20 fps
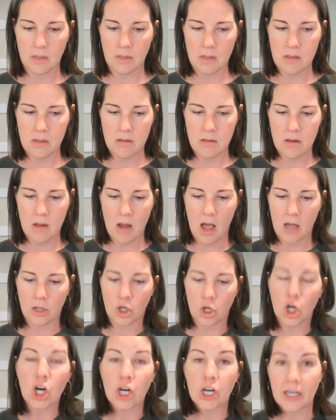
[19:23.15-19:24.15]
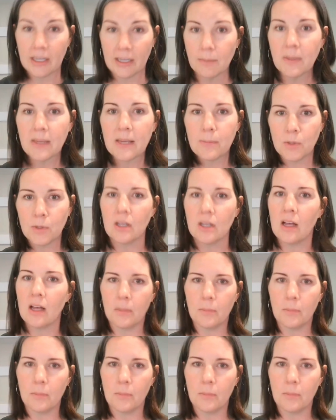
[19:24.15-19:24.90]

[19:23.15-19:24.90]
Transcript: not current people.